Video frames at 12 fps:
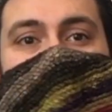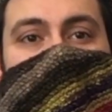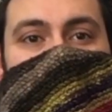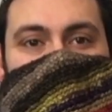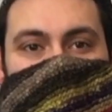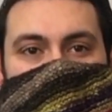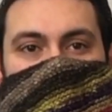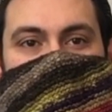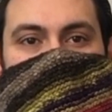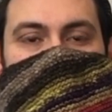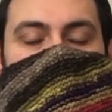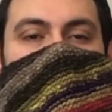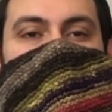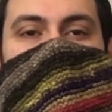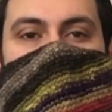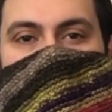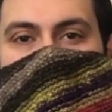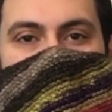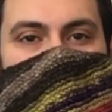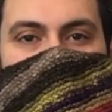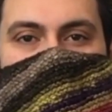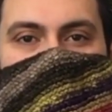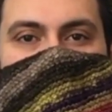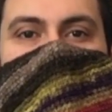can just do this, and it's like I
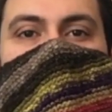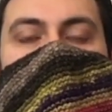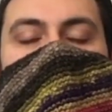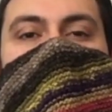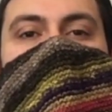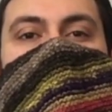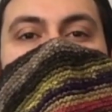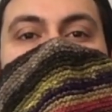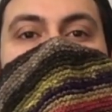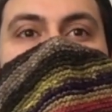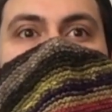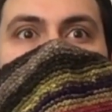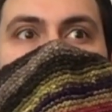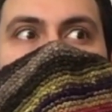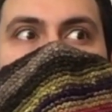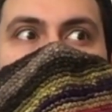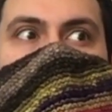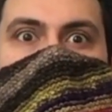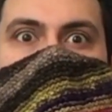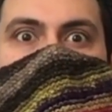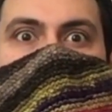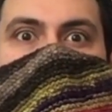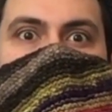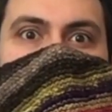have this super
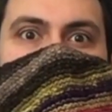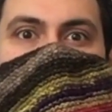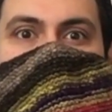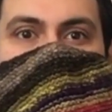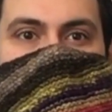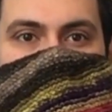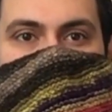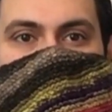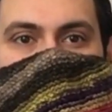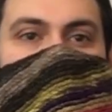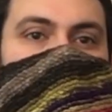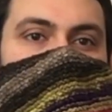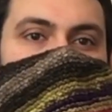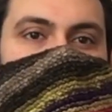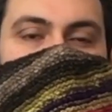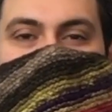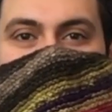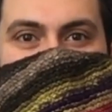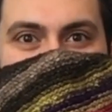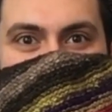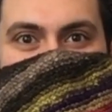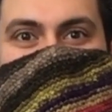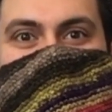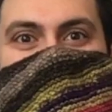warm protective layer
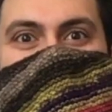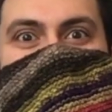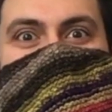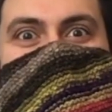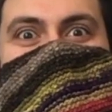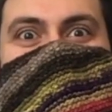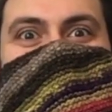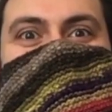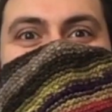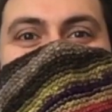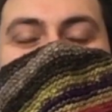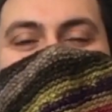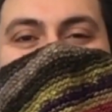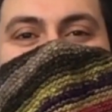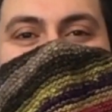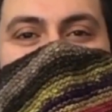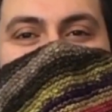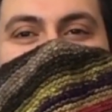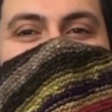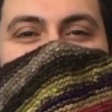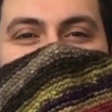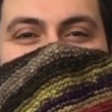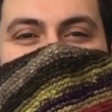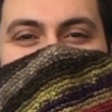against the elements. I'm then
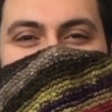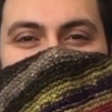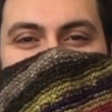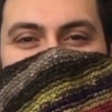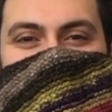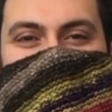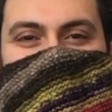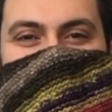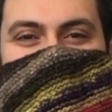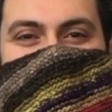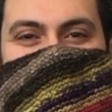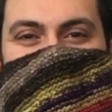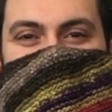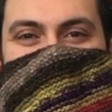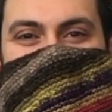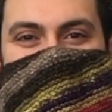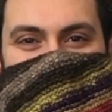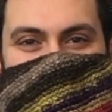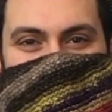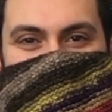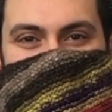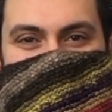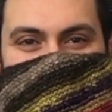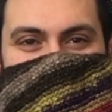calling this my like shield,
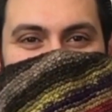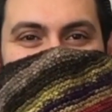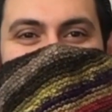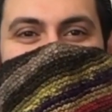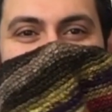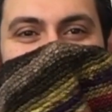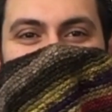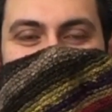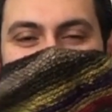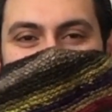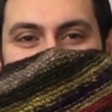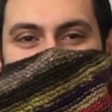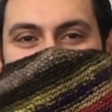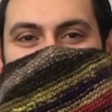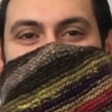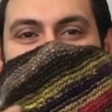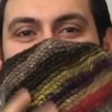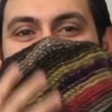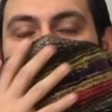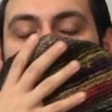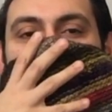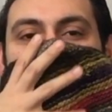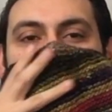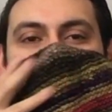because it feels so much like a shield, because this
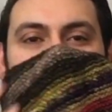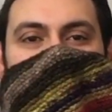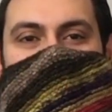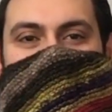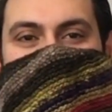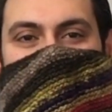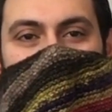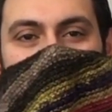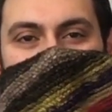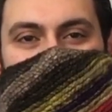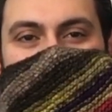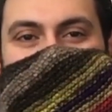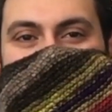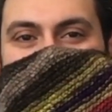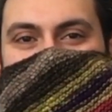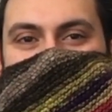part's so nice and wide